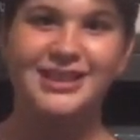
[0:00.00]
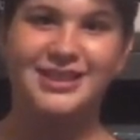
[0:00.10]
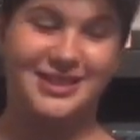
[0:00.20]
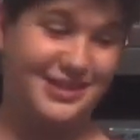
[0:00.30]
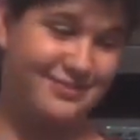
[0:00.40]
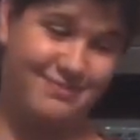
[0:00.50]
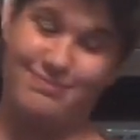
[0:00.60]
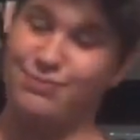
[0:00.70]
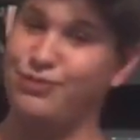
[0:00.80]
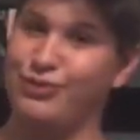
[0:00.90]
It's
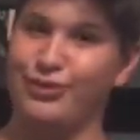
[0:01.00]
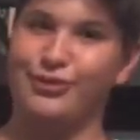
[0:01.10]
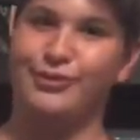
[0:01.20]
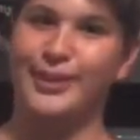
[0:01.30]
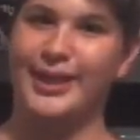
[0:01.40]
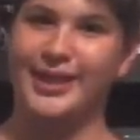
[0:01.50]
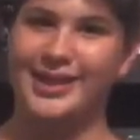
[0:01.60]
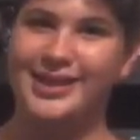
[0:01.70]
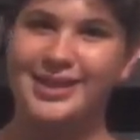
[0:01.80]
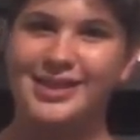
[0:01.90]
brutal, man.
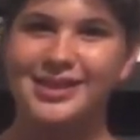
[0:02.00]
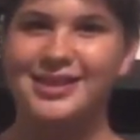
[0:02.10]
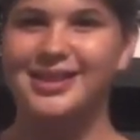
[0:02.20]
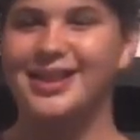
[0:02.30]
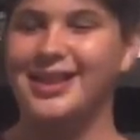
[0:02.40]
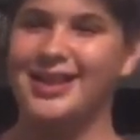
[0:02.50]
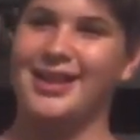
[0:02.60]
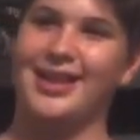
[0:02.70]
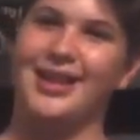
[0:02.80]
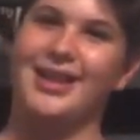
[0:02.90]

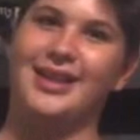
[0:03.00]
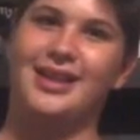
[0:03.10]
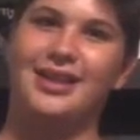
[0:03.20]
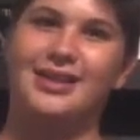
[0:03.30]
And